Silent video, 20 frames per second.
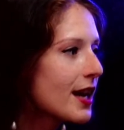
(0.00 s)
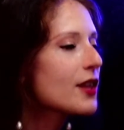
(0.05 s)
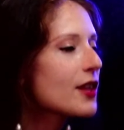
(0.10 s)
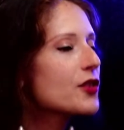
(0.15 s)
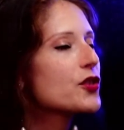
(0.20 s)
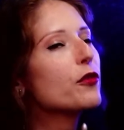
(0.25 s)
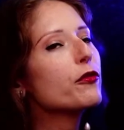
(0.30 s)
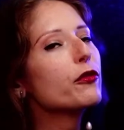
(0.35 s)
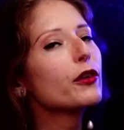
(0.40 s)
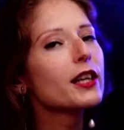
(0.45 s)
Yeah.
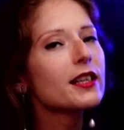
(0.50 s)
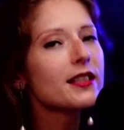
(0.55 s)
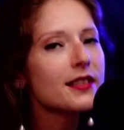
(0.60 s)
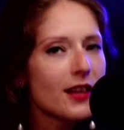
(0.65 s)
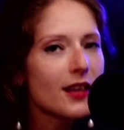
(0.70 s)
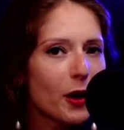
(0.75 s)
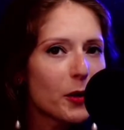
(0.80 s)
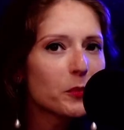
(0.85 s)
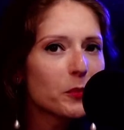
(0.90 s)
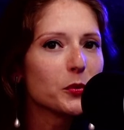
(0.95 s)
So, for
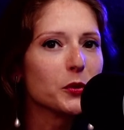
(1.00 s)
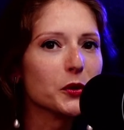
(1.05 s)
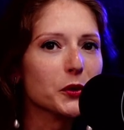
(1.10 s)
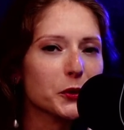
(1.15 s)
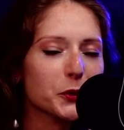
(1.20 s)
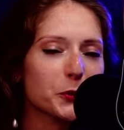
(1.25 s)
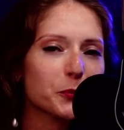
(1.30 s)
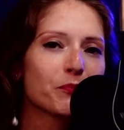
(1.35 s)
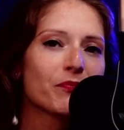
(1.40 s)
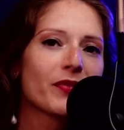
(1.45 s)

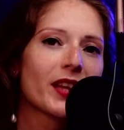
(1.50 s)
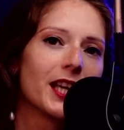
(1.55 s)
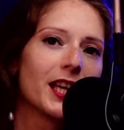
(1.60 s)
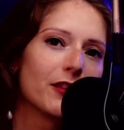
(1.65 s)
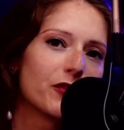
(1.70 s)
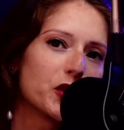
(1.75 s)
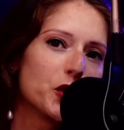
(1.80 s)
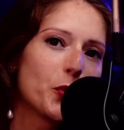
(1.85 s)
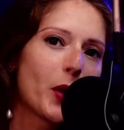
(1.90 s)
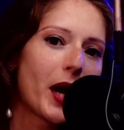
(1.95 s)
example,
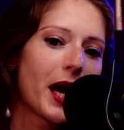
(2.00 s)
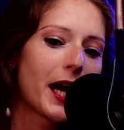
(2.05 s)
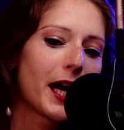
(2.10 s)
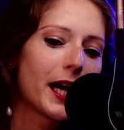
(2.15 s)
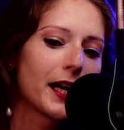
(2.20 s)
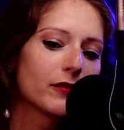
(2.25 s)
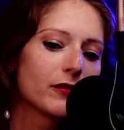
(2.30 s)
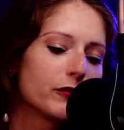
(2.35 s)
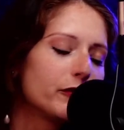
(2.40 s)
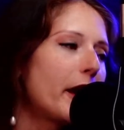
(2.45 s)
if you
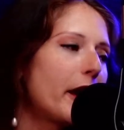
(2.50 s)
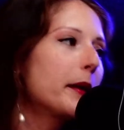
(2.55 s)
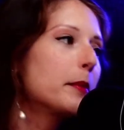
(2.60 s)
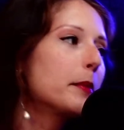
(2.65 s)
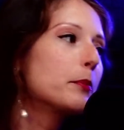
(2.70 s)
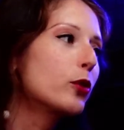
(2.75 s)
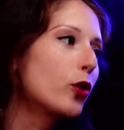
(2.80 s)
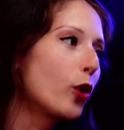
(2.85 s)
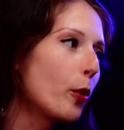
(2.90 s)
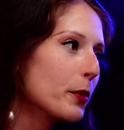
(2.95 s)
have very
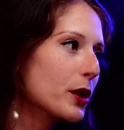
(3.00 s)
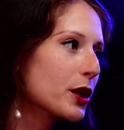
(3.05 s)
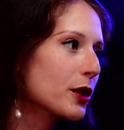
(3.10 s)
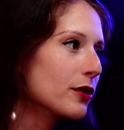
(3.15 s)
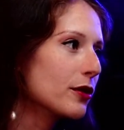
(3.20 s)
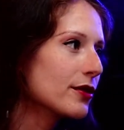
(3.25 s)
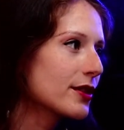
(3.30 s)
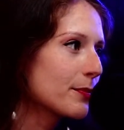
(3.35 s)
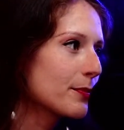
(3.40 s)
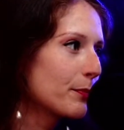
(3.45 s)

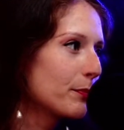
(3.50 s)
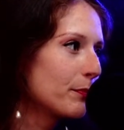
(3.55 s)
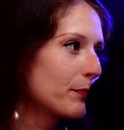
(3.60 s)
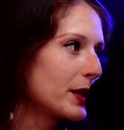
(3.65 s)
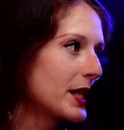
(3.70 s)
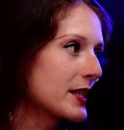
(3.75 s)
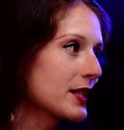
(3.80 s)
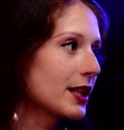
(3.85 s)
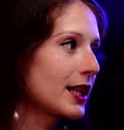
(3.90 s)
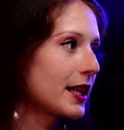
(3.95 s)
prominent
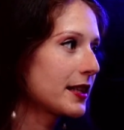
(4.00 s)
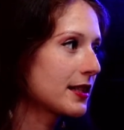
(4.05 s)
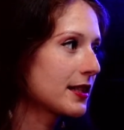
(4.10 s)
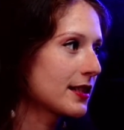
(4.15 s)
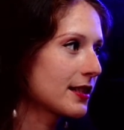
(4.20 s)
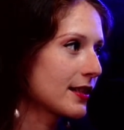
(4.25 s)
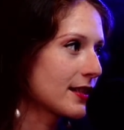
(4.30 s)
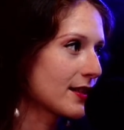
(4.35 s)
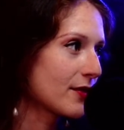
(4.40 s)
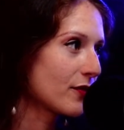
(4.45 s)
political
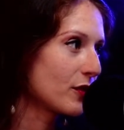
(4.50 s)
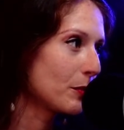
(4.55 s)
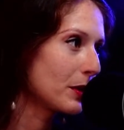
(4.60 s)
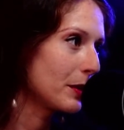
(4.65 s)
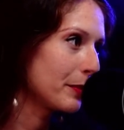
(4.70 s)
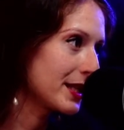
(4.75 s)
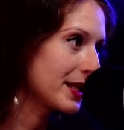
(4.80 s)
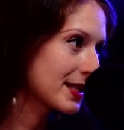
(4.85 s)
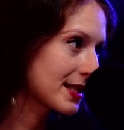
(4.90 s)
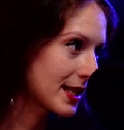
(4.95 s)
editors of the
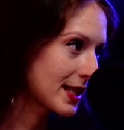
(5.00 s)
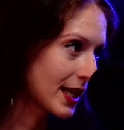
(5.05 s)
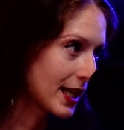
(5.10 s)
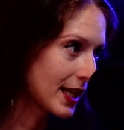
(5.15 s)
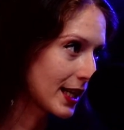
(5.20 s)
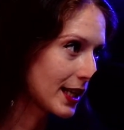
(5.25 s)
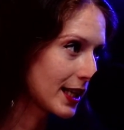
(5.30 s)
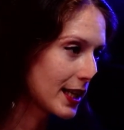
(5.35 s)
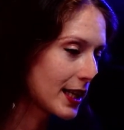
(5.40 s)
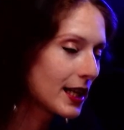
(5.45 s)

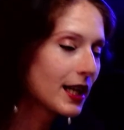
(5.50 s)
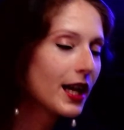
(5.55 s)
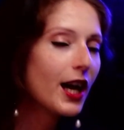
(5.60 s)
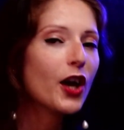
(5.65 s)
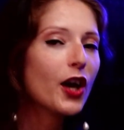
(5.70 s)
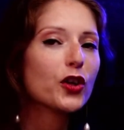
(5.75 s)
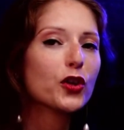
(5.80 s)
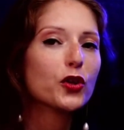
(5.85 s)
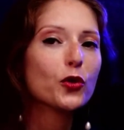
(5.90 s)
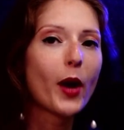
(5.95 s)
BBC
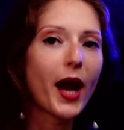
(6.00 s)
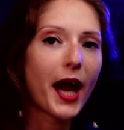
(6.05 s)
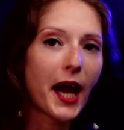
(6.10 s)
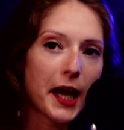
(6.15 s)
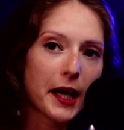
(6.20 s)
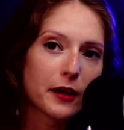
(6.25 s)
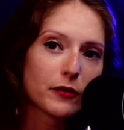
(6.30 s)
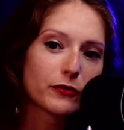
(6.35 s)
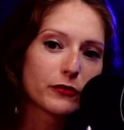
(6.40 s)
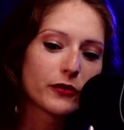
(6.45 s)
who
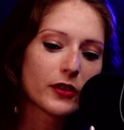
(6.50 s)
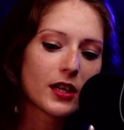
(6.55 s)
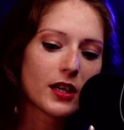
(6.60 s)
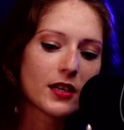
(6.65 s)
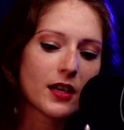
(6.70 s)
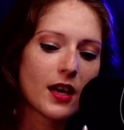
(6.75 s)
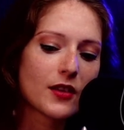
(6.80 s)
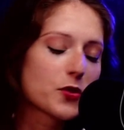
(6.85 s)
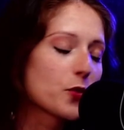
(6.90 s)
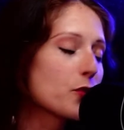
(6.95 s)
have
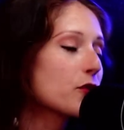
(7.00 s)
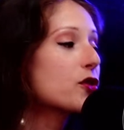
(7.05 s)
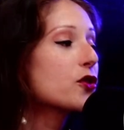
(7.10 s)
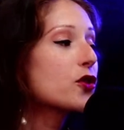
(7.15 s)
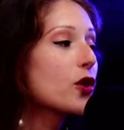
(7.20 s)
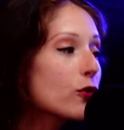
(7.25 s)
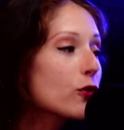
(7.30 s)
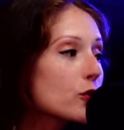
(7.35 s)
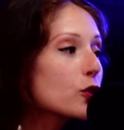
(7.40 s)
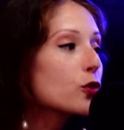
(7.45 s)
a sort of
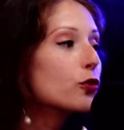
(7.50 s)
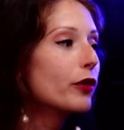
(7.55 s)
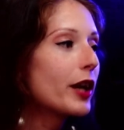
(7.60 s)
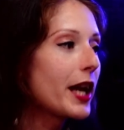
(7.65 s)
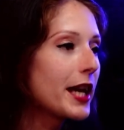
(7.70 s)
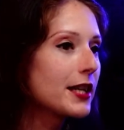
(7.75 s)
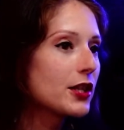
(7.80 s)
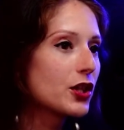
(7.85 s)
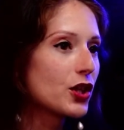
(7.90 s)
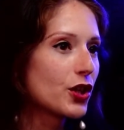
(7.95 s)
social
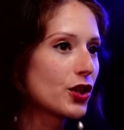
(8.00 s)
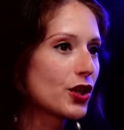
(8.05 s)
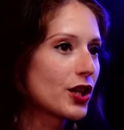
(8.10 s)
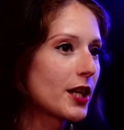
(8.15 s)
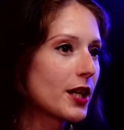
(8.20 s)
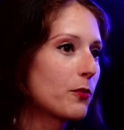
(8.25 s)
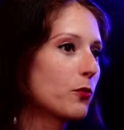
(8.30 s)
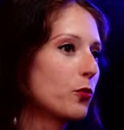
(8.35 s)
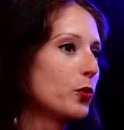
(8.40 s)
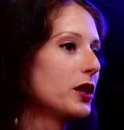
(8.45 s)

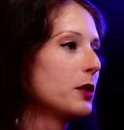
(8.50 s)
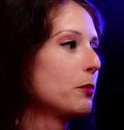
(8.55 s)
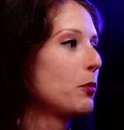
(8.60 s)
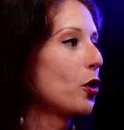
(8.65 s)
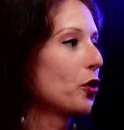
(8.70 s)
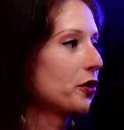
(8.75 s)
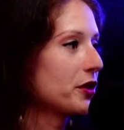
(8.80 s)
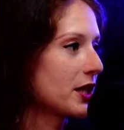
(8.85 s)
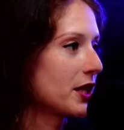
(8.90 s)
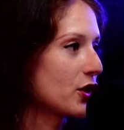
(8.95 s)
relationship with the
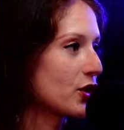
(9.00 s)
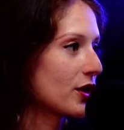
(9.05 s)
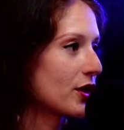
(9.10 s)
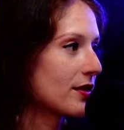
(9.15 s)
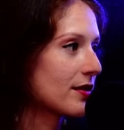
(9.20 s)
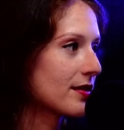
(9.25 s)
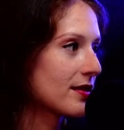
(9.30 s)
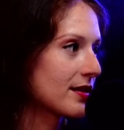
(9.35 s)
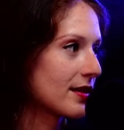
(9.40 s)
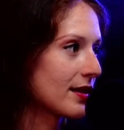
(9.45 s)

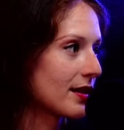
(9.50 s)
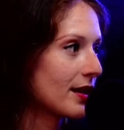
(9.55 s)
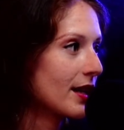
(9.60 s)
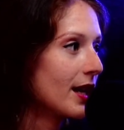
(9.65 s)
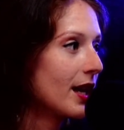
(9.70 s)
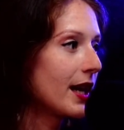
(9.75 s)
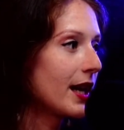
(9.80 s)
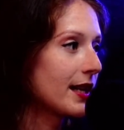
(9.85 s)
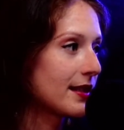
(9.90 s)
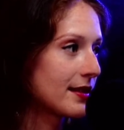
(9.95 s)
politicians that
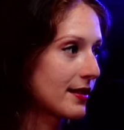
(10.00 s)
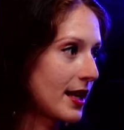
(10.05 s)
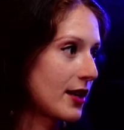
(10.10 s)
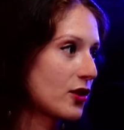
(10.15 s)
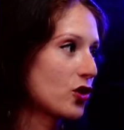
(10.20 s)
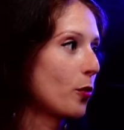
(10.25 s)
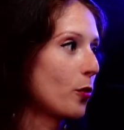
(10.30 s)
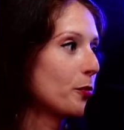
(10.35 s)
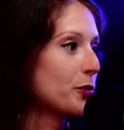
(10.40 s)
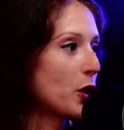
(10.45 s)
it's their
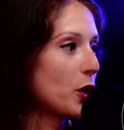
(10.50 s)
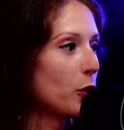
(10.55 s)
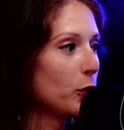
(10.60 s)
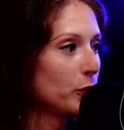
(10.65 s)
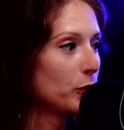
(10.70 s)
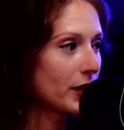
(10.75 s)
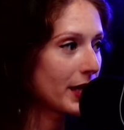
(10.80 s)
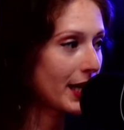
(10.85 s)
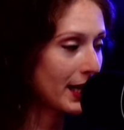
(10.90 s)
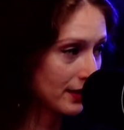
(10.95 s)
job to
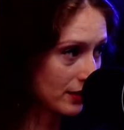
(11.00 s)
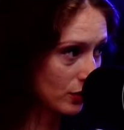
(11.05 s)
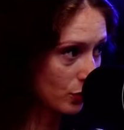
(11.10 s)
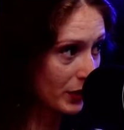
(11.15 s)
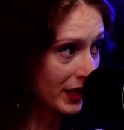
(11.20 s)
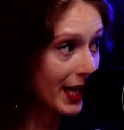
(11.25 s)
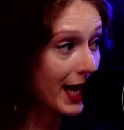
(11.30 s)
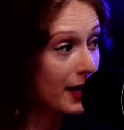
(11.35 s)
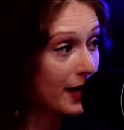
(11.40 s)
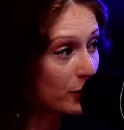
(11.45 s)
hold to
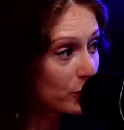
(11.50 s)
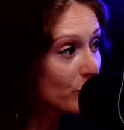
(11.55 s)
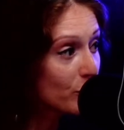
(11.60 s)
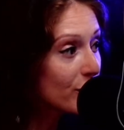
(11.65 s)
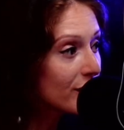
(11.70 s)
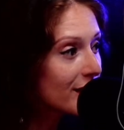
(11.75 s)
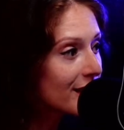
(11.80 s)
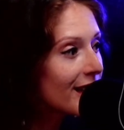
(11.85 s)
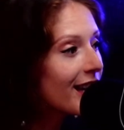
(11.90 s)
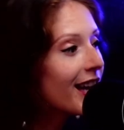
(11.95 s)

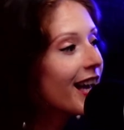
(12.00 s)
account,